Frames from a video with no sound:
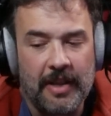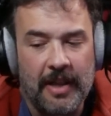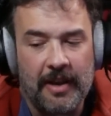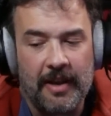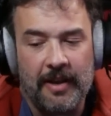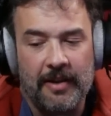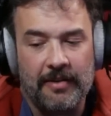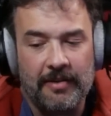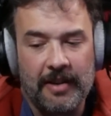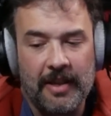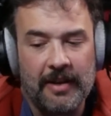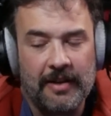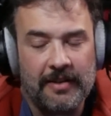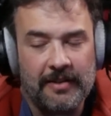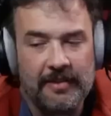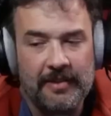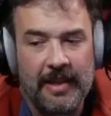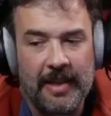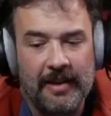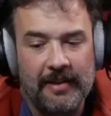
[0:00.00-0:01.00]

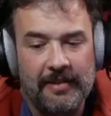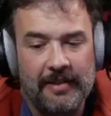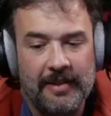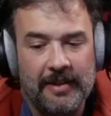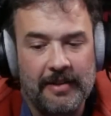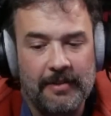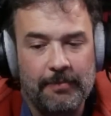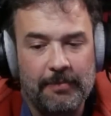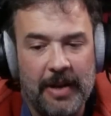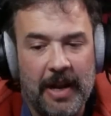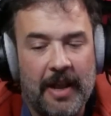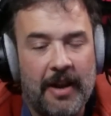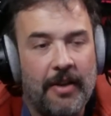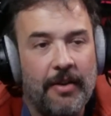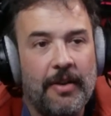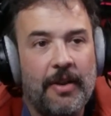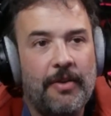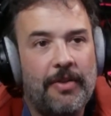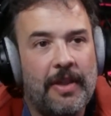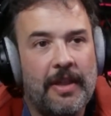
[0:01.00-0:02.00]
but I
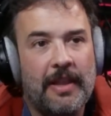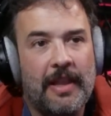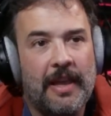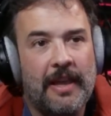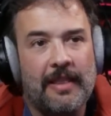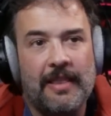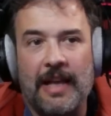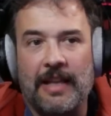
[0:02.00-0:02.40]
don't know that